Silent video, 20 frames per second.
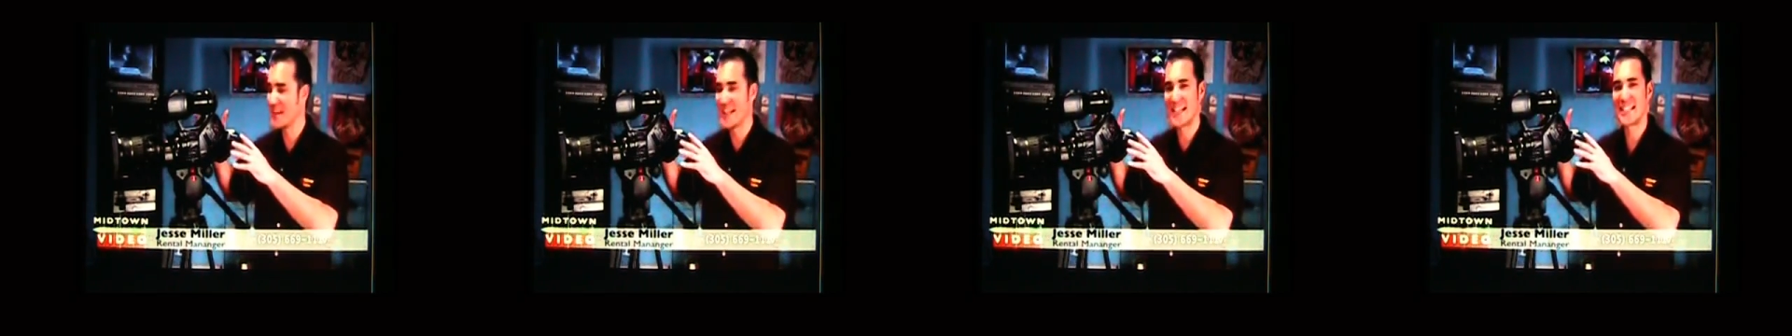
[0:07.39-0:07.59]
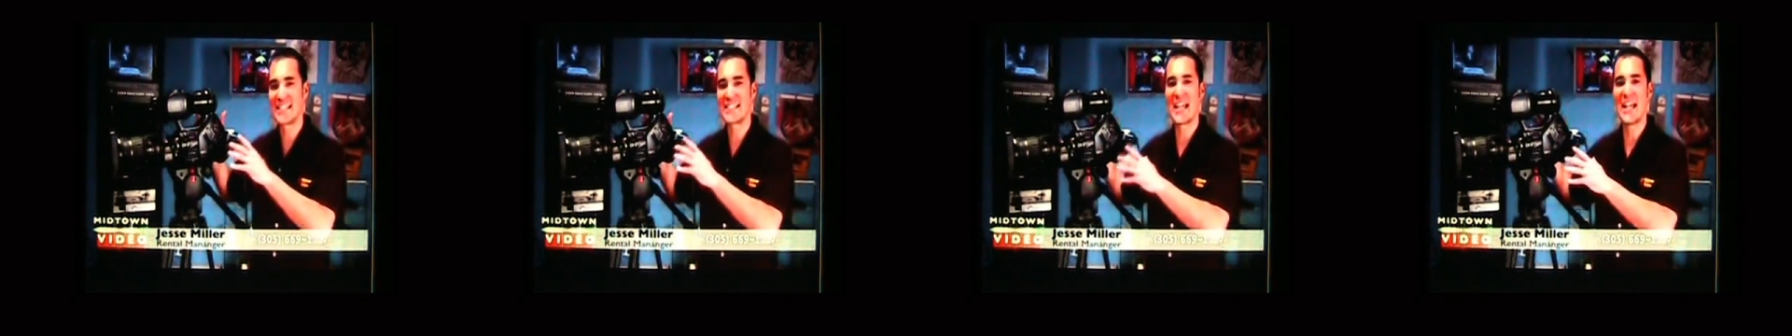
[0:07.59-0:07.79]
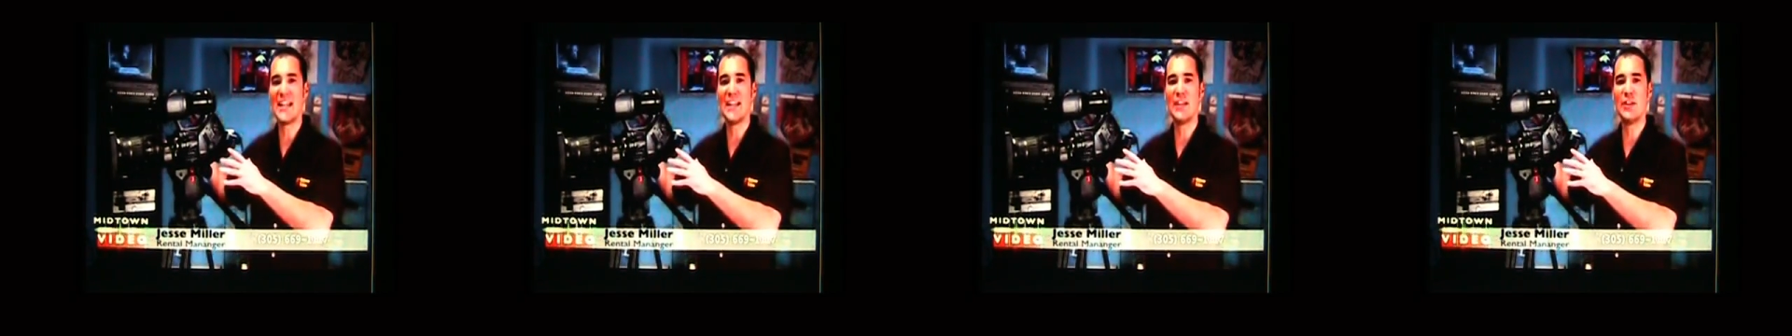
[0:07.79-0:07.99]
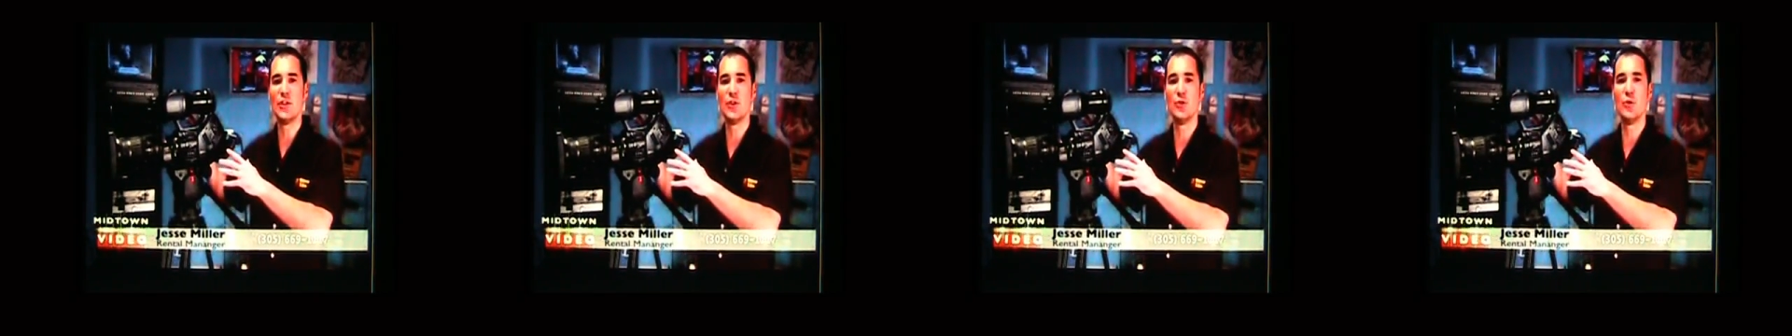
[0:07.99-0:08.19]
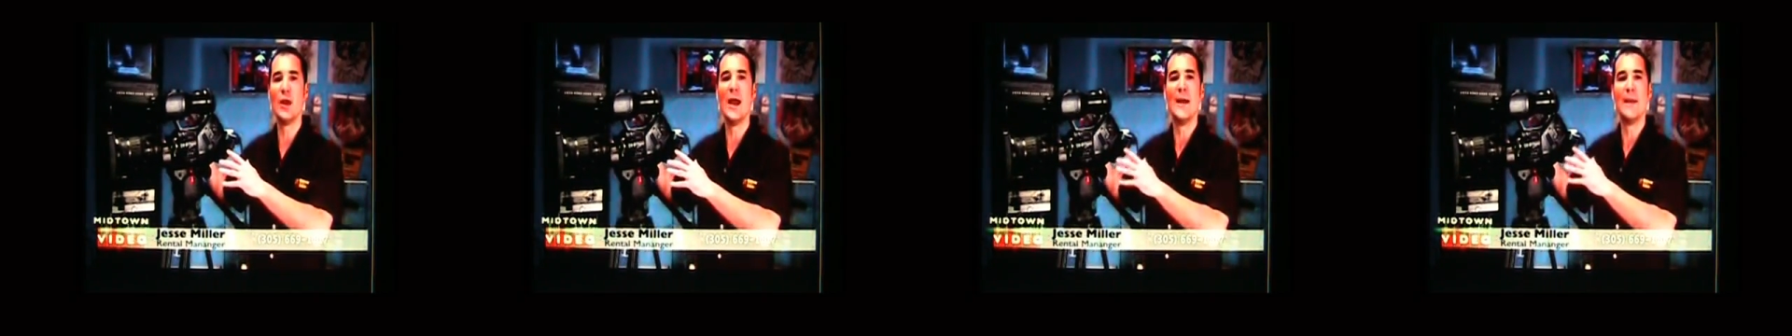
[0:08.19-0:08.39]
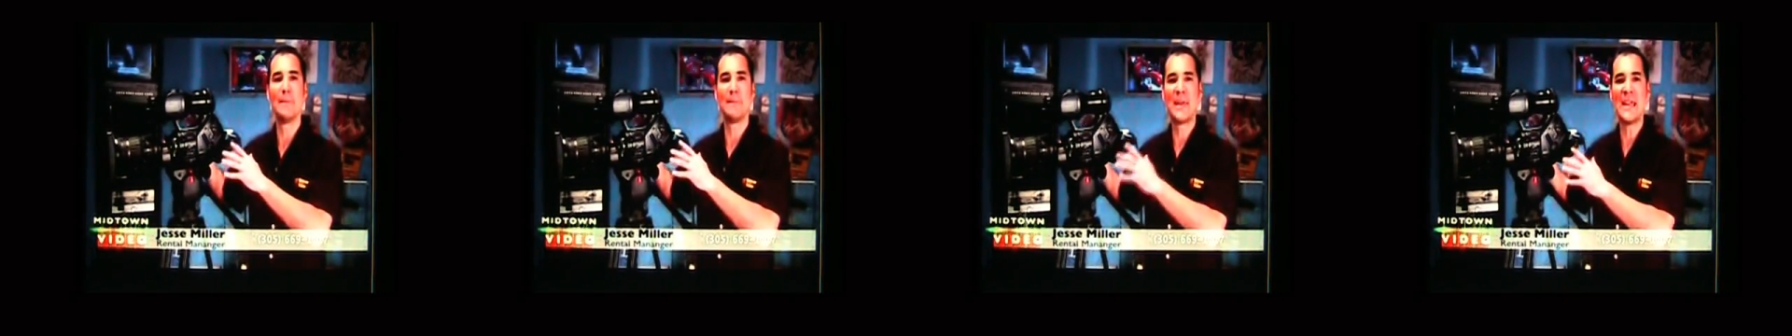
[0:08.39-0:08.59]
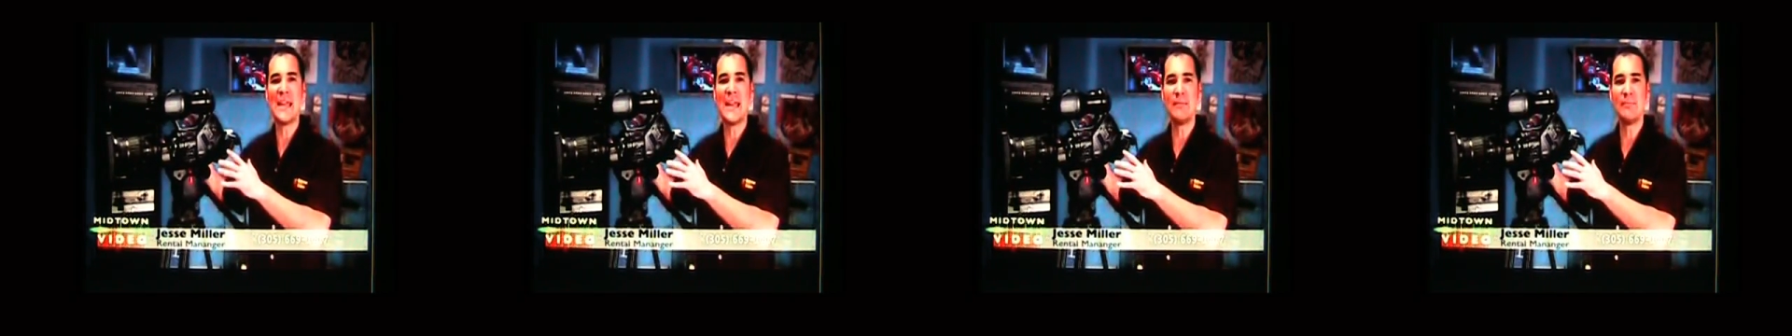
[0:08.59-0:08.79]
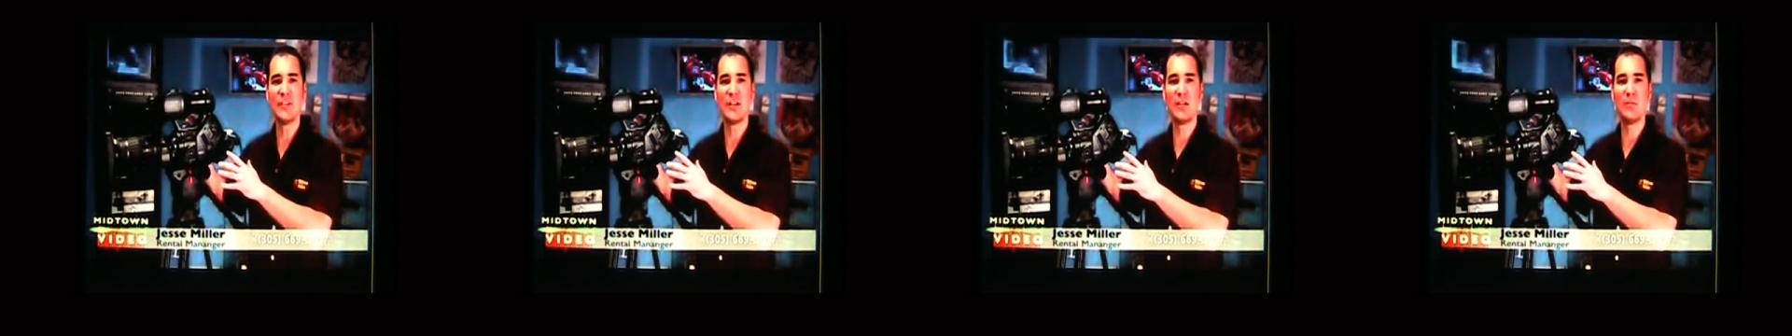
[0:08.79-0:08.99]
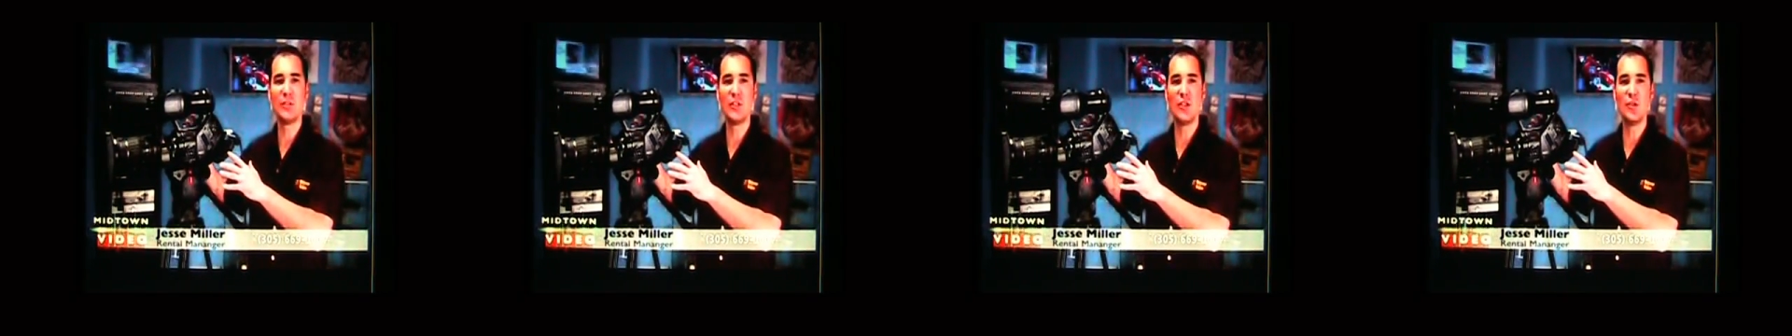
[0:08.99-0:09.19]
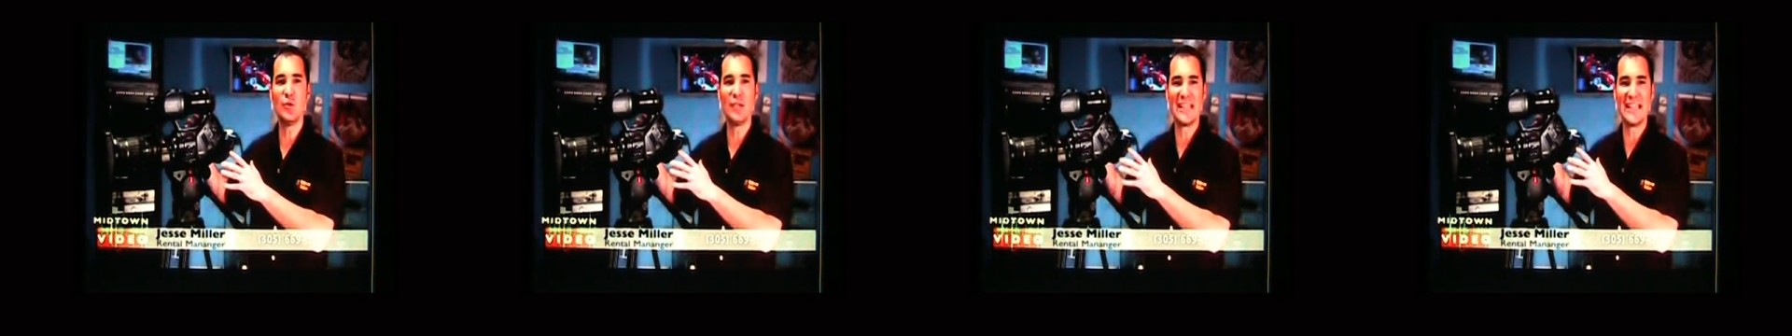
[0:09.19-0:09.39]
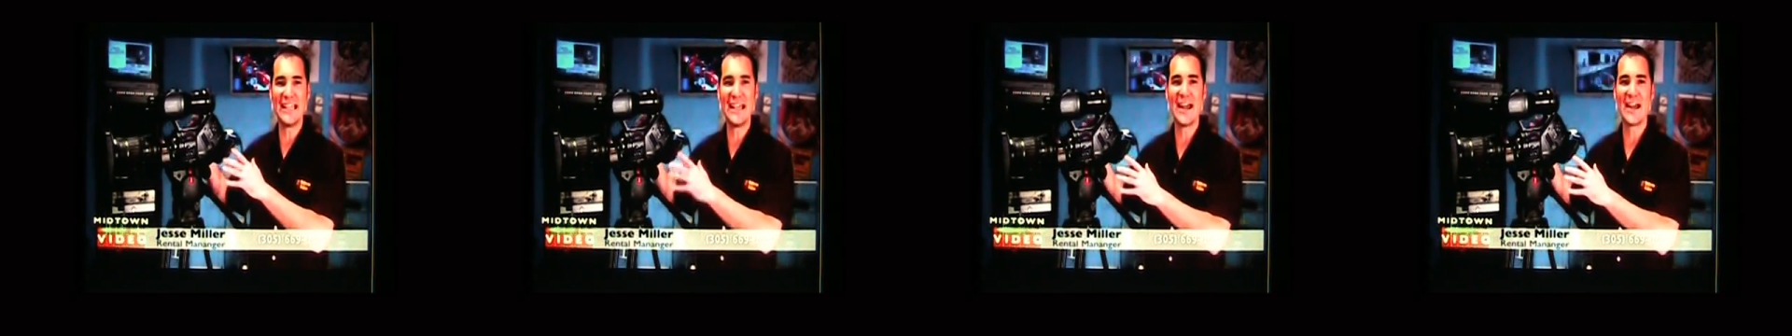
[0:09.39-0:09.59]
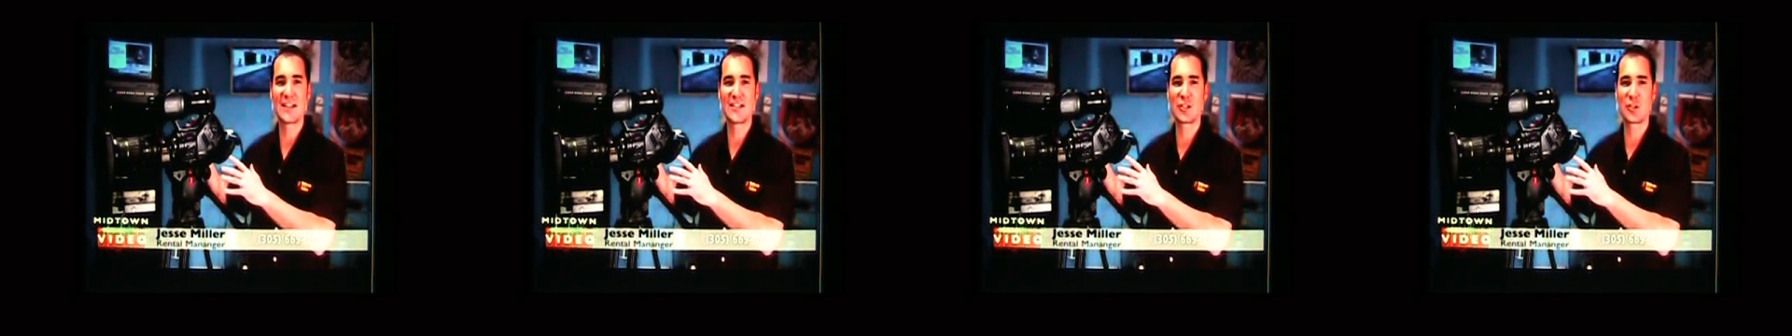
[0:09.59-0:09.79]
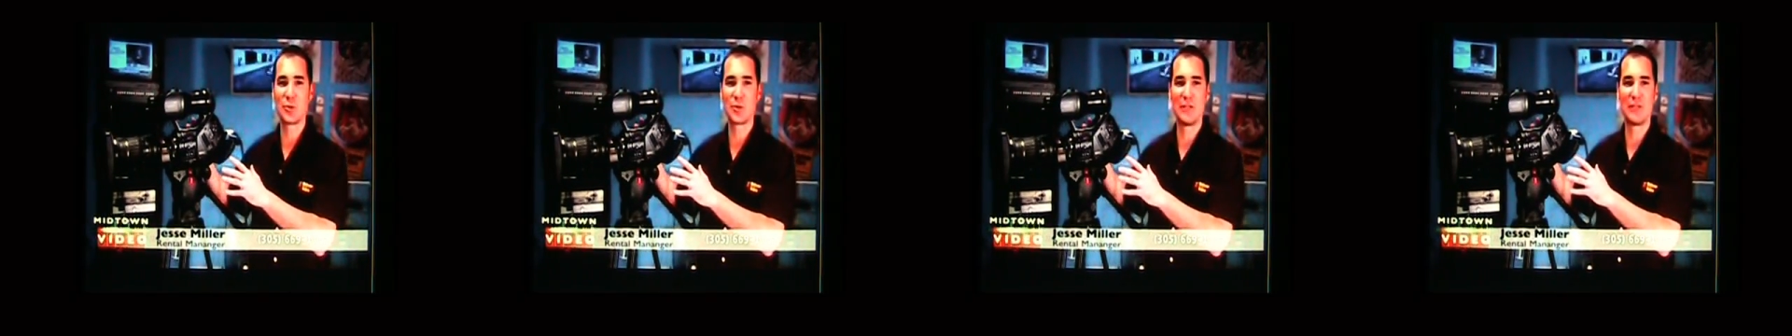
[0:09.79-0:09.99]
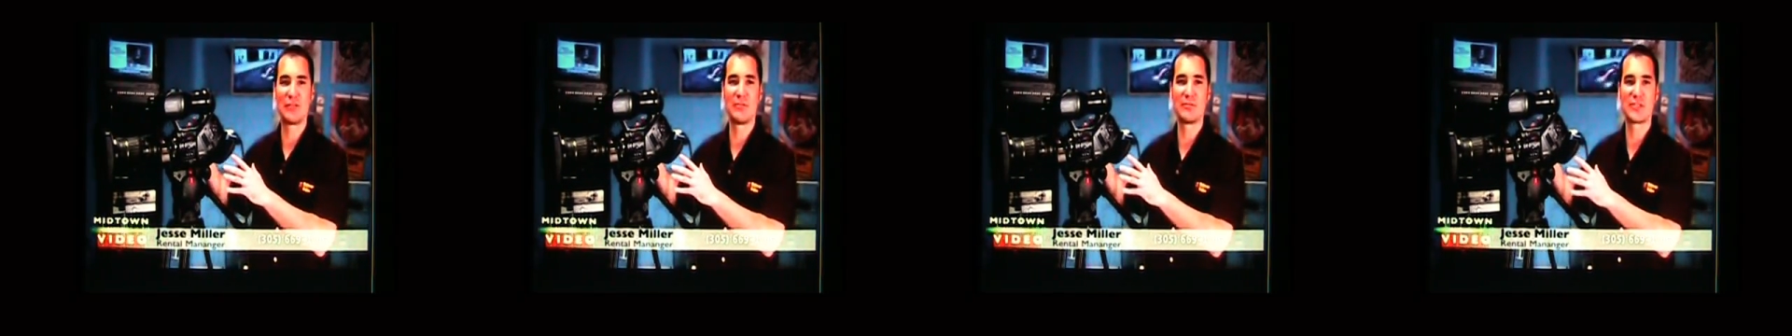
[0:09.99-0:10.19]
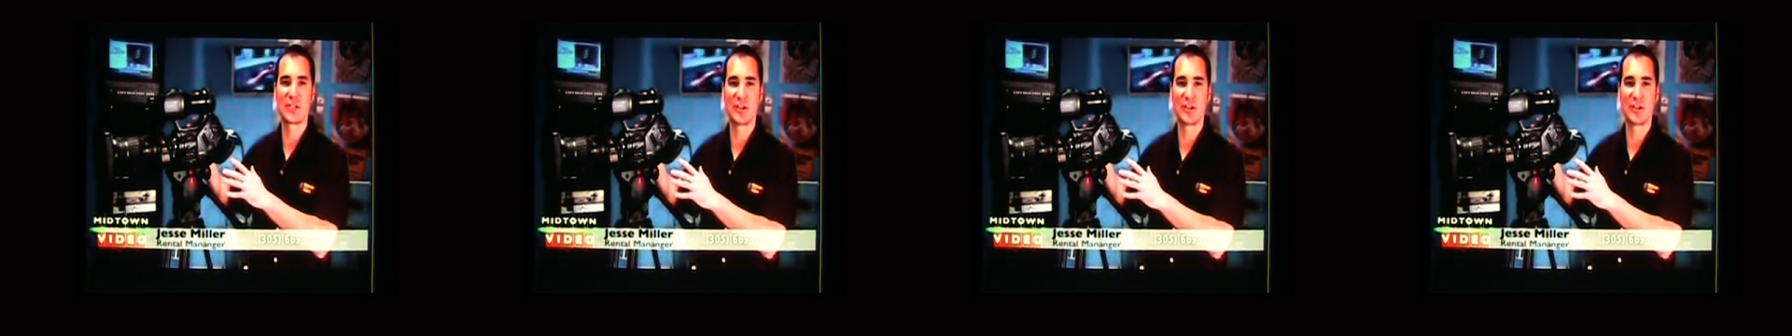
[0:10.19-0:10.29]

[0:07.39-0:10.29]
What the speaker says: the exciting new PMW-EX3 from